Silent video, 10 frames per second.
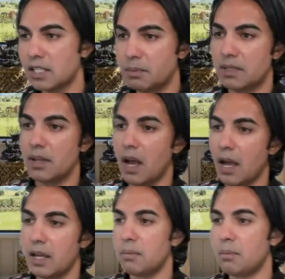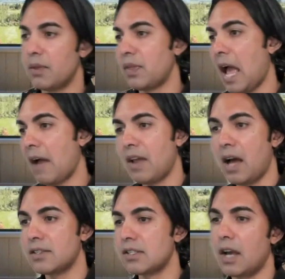to be signed, but they have
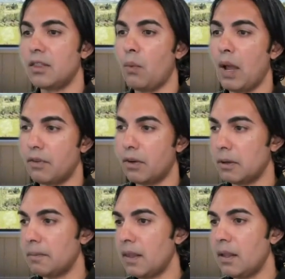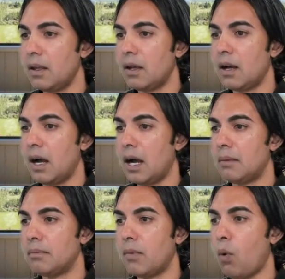not signed the waiver.
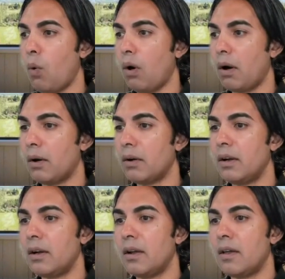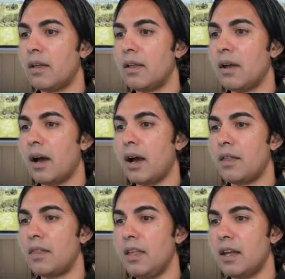Or
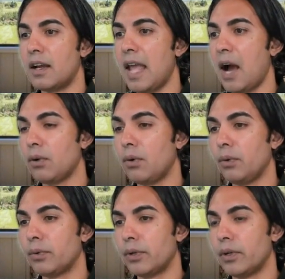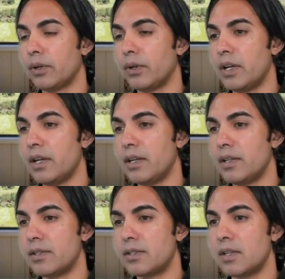the account holder
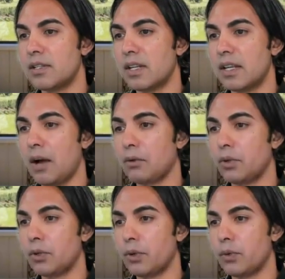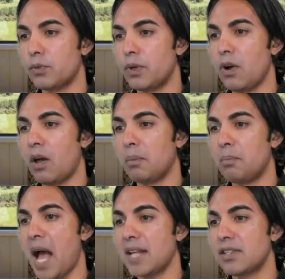is an account holder with what we call a
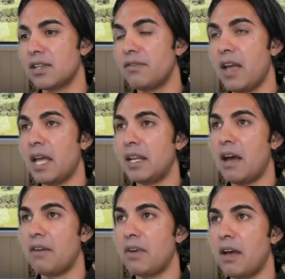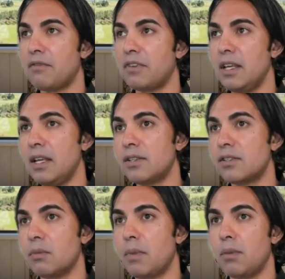passive NFFE,
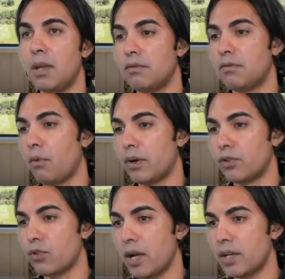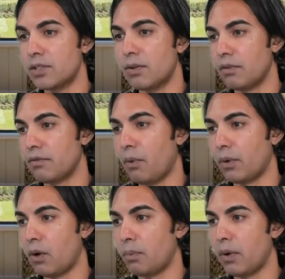so maybe a foreign trust or a
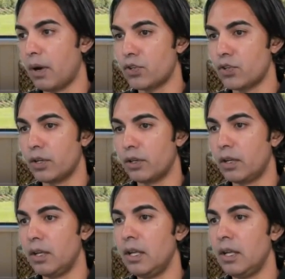foreign corporation,